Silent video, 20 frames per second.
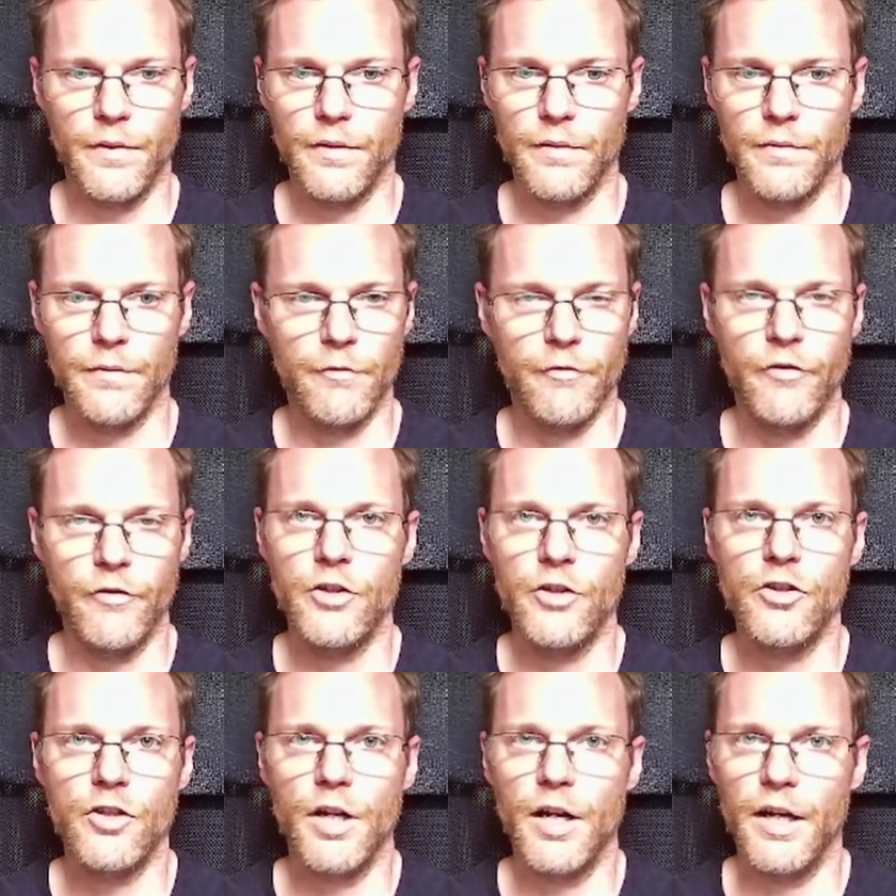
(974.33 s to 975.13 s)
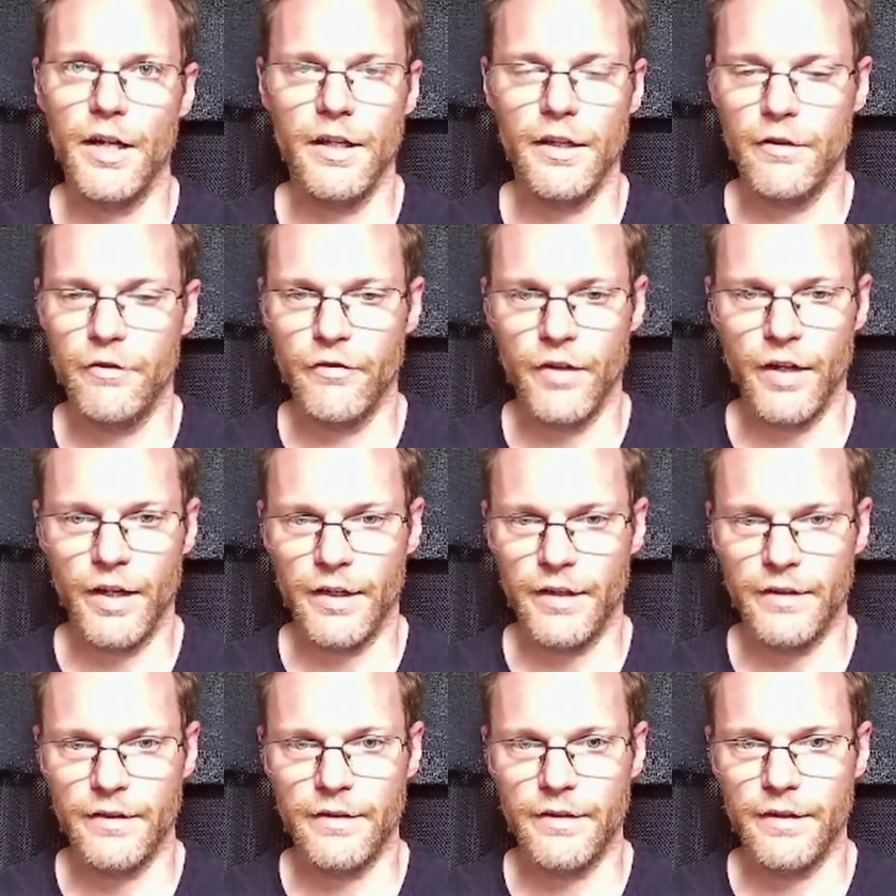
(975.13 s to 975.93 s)
fisheye
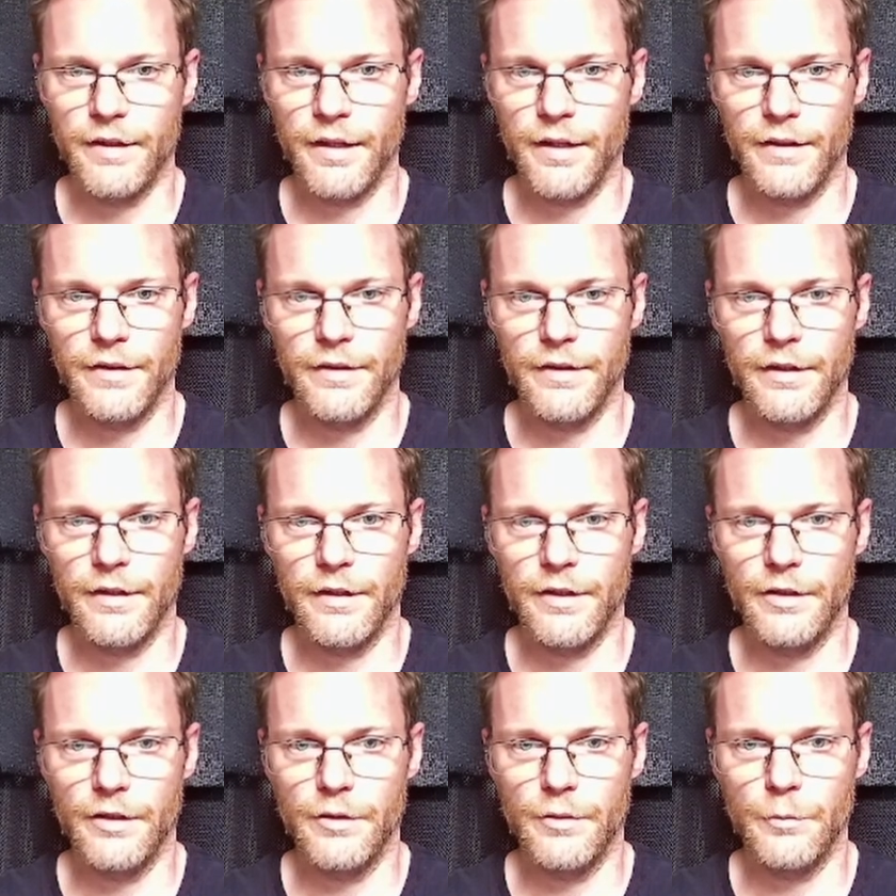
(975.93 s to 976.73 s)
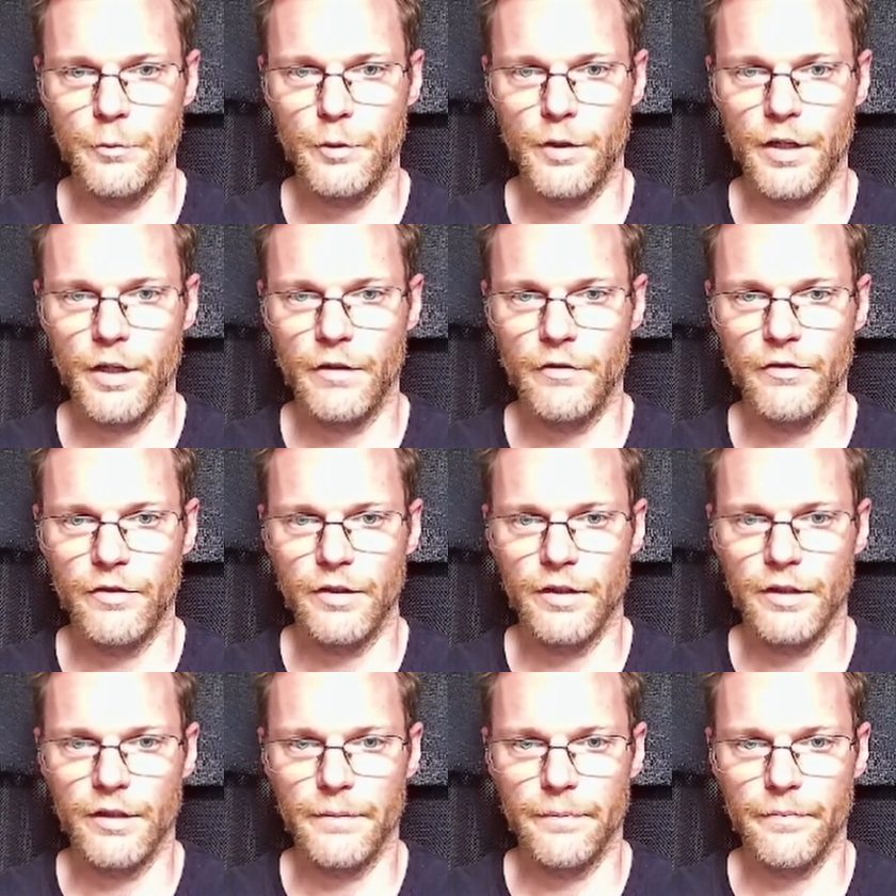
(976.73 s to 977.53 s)
effect, and here we have
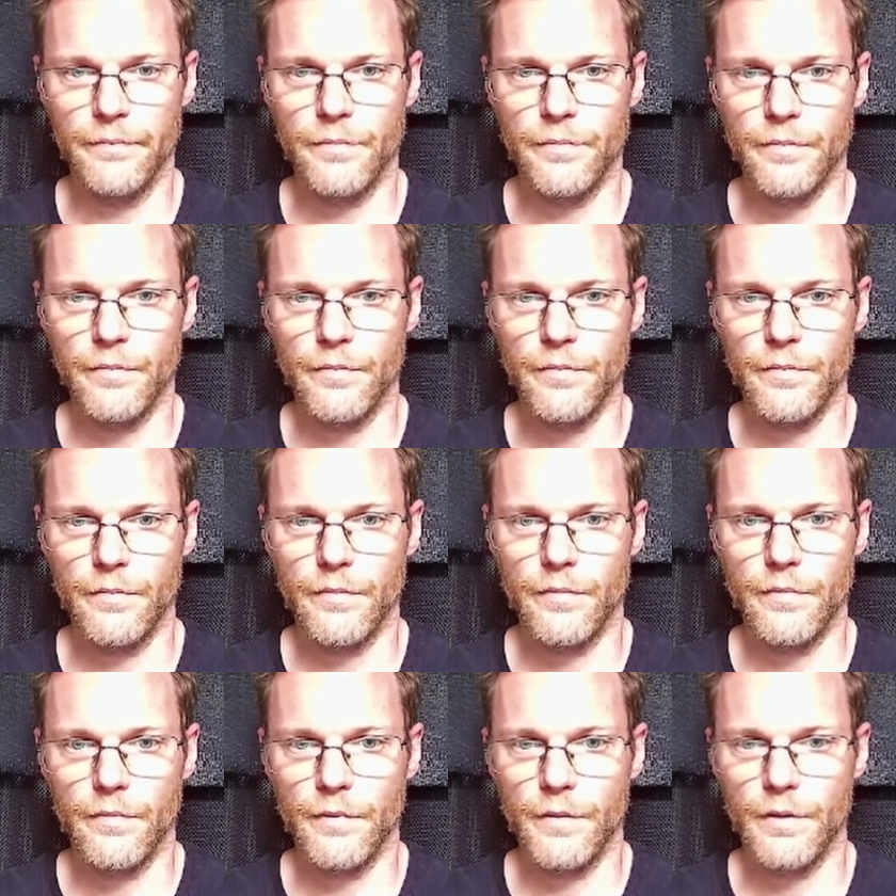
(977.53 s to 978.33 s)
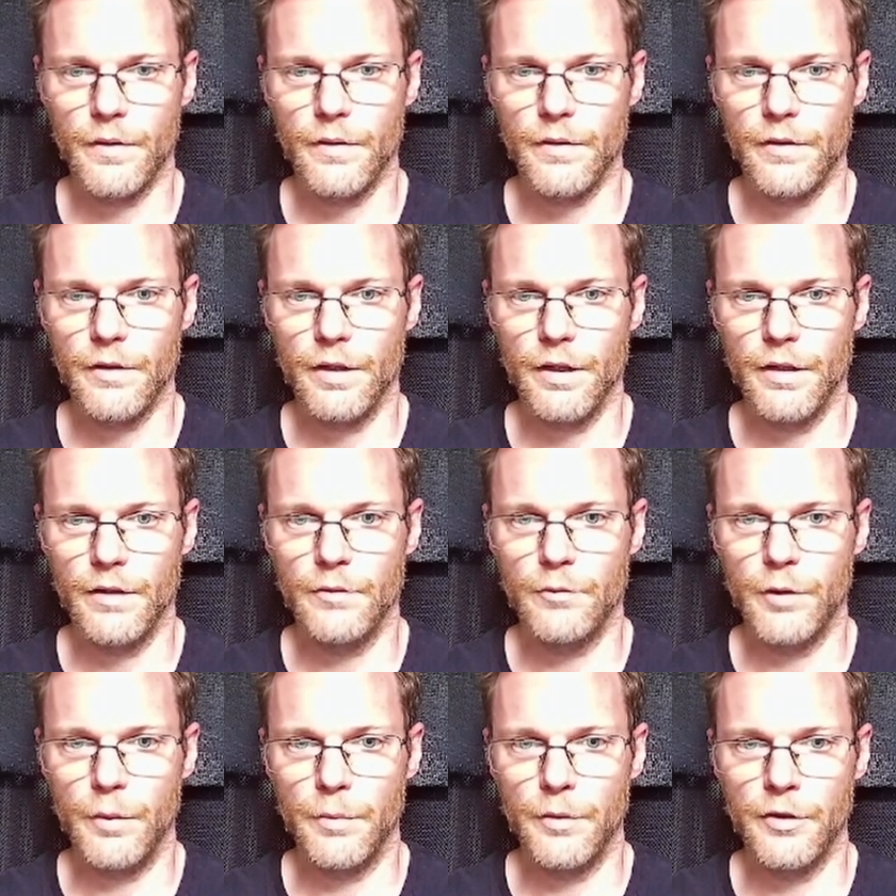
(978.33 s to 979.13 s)
a
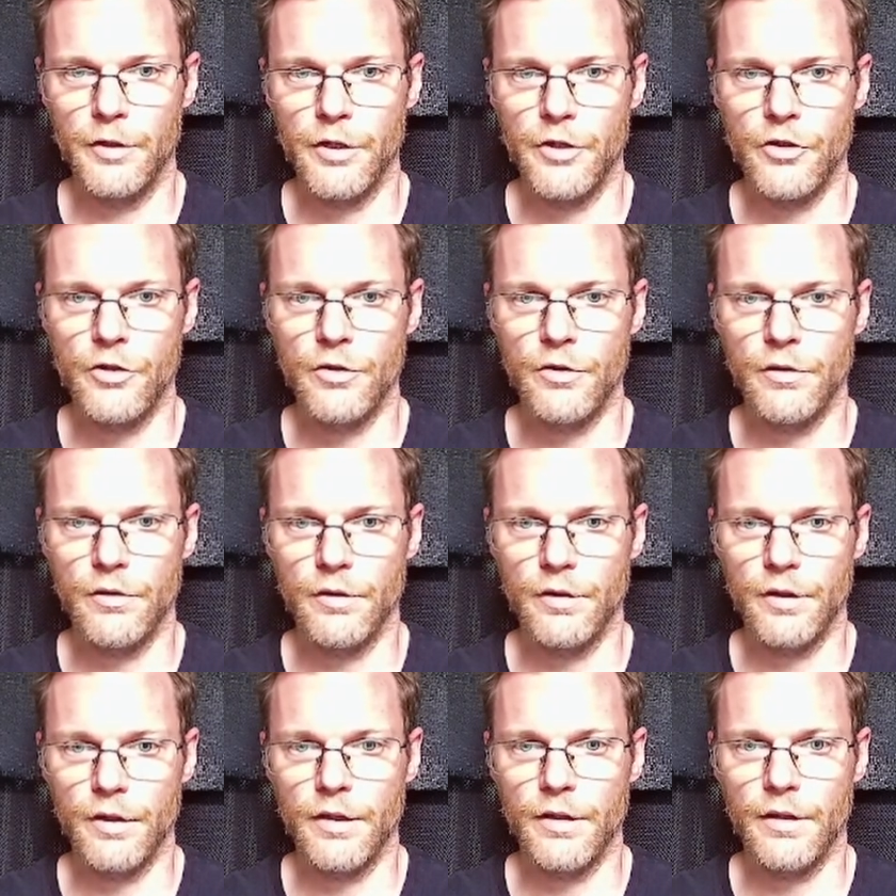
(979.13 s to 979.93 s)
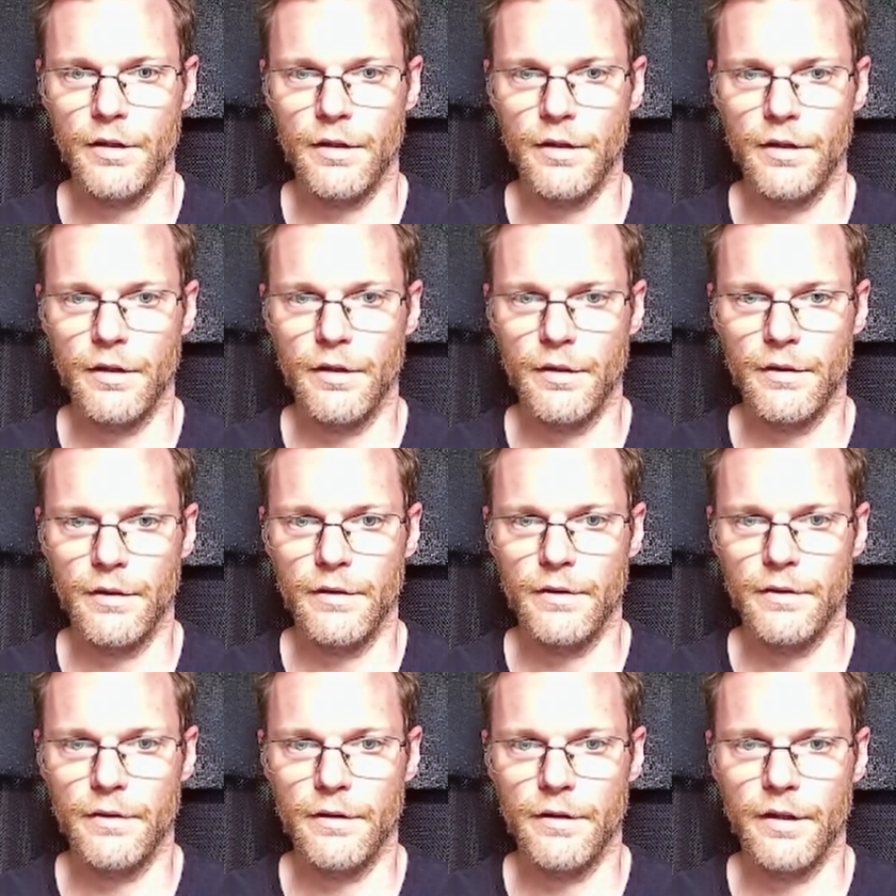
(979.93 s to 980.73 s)
repetition
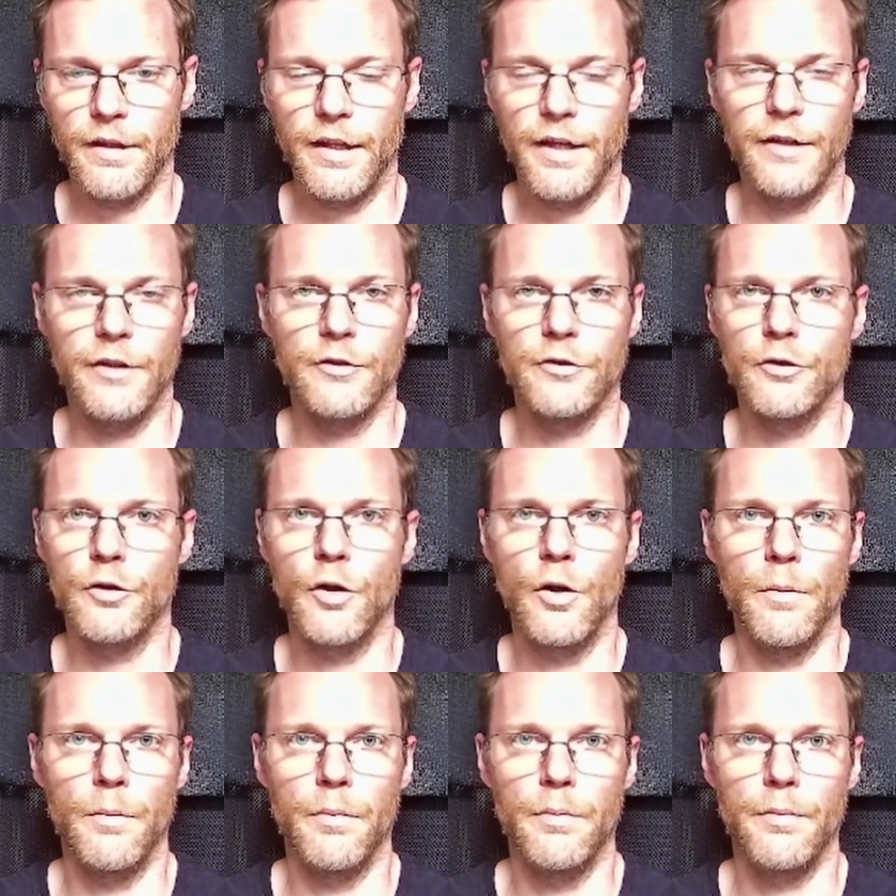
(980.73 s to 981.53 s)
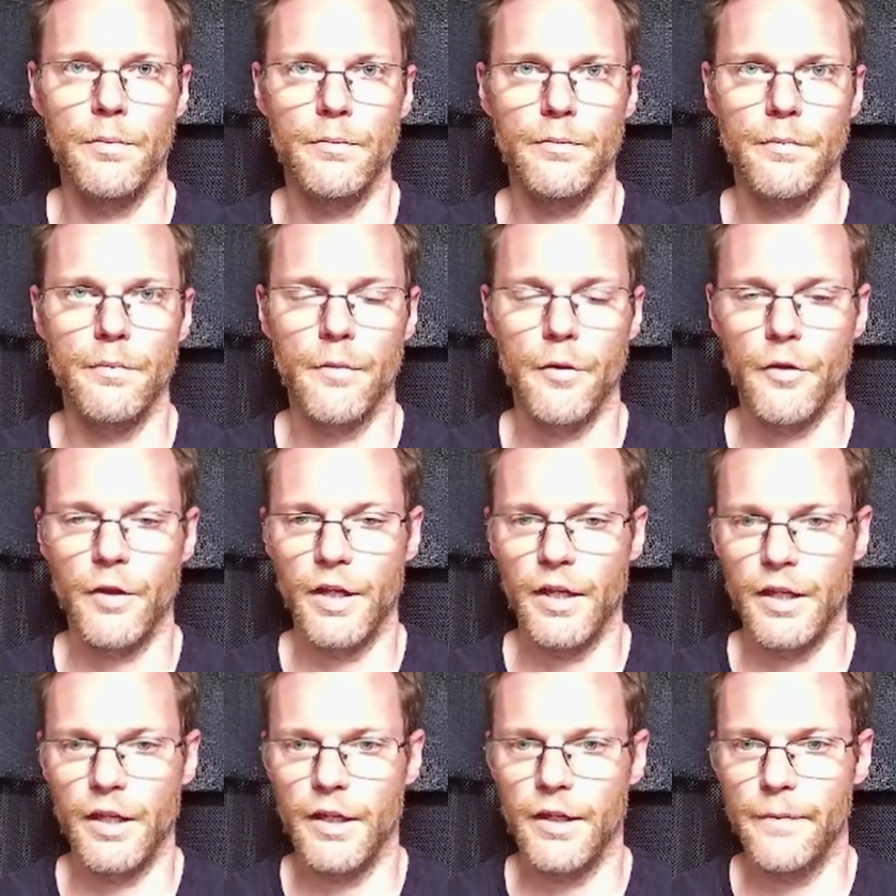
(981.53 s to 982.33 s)
kaleidoscope
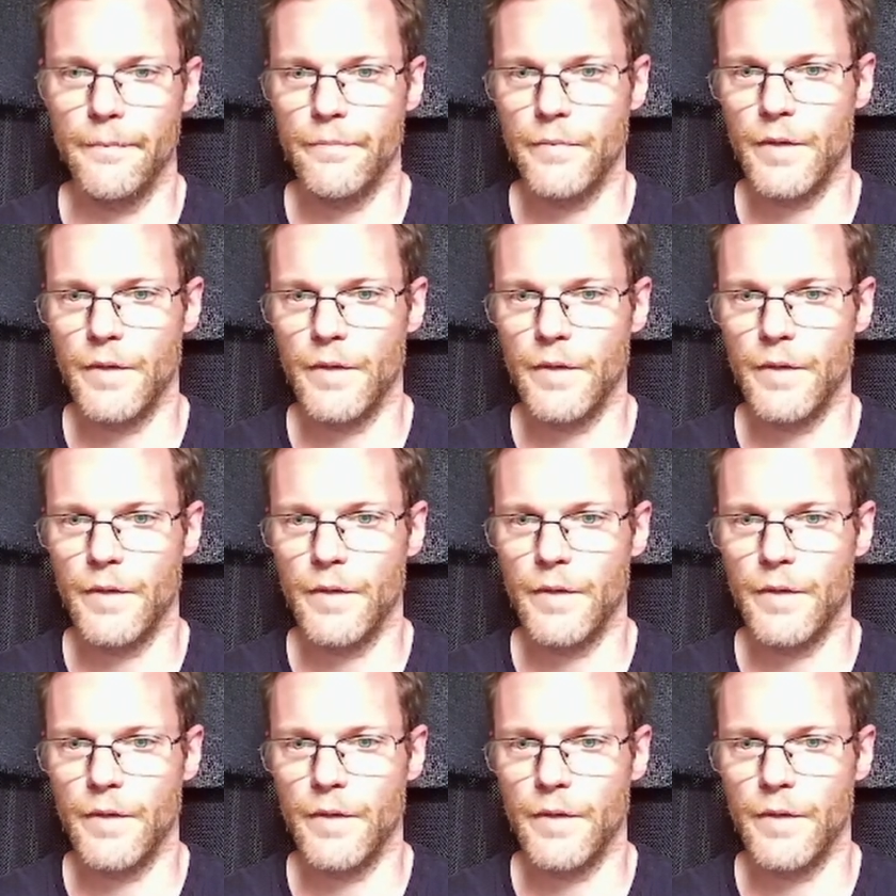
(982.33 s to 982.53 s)
thingy.